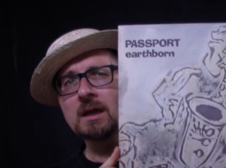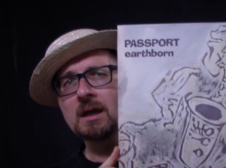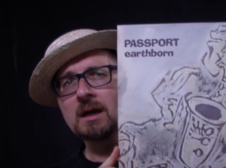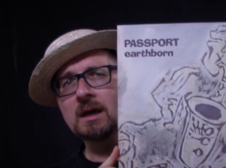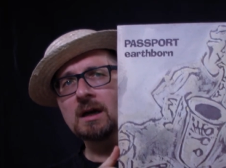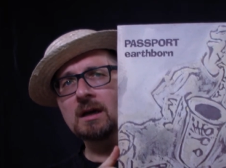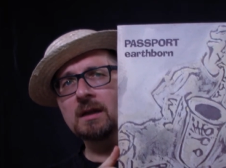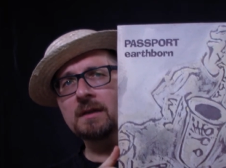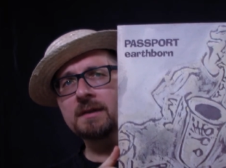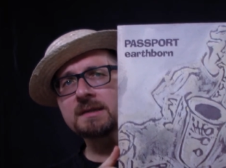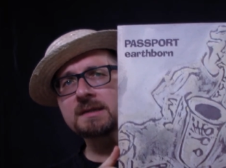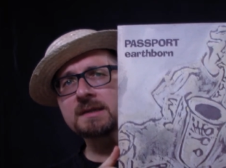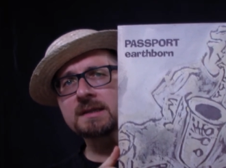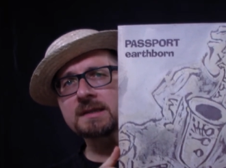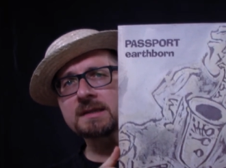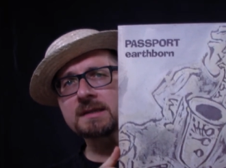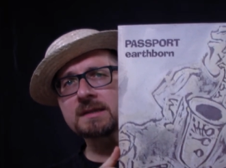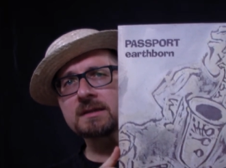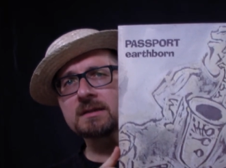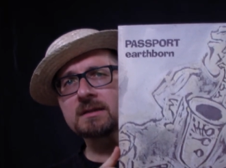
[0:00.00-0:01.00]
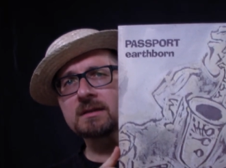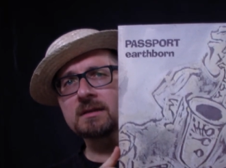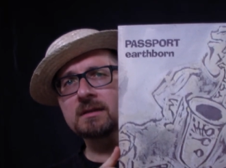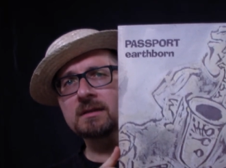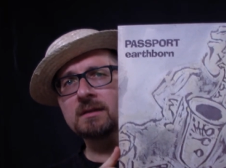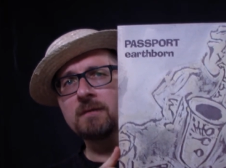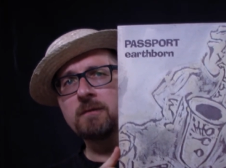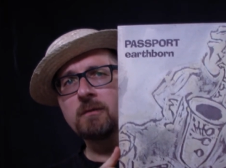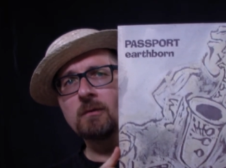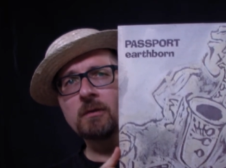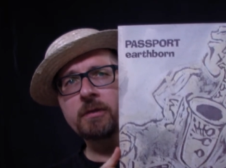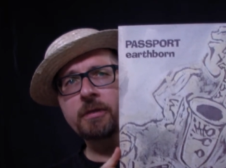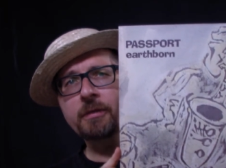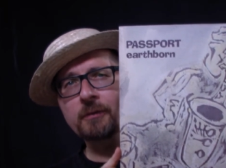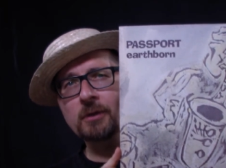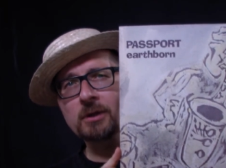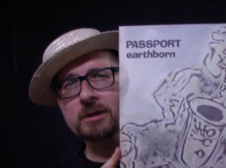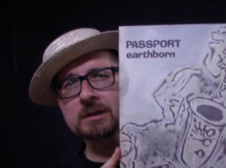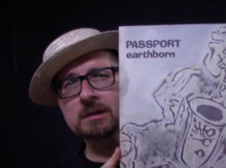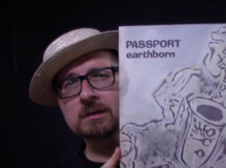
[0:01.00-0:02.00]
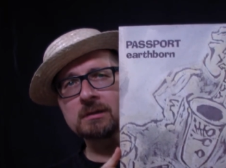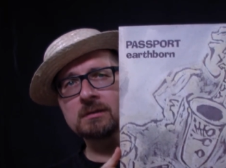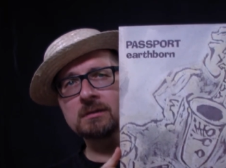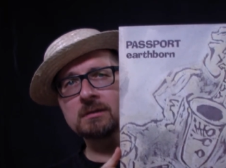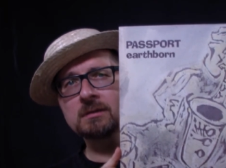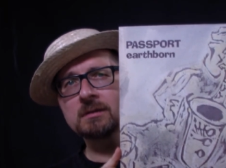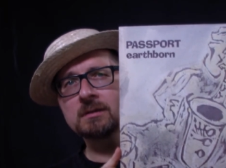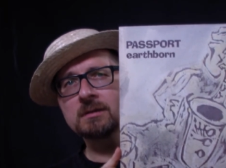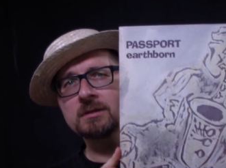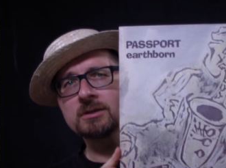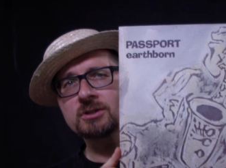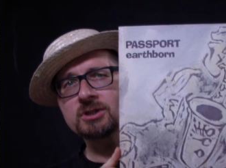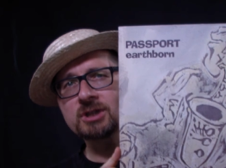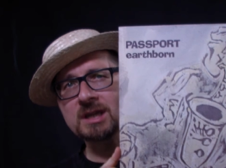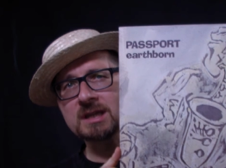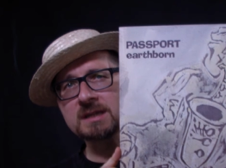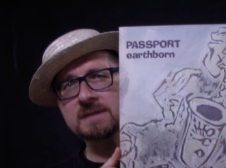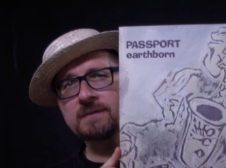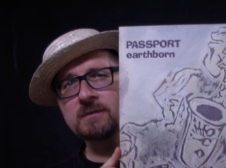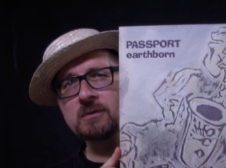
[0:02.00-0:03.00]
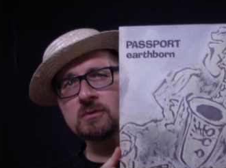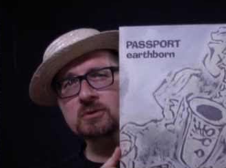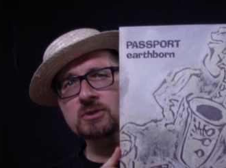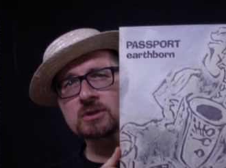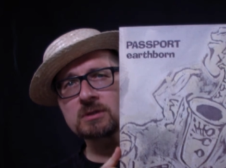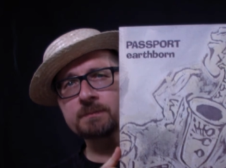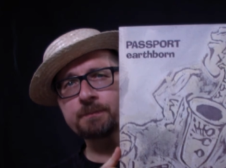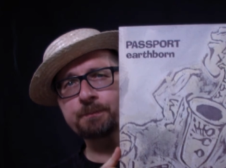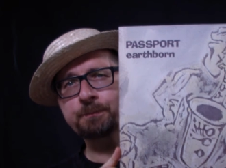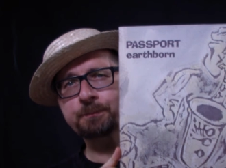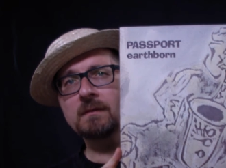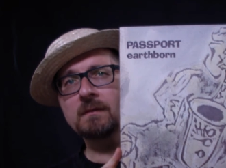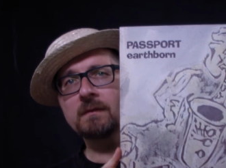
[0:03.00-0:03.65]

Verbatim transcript: Uh, this is uh, full throttle jazz fusion.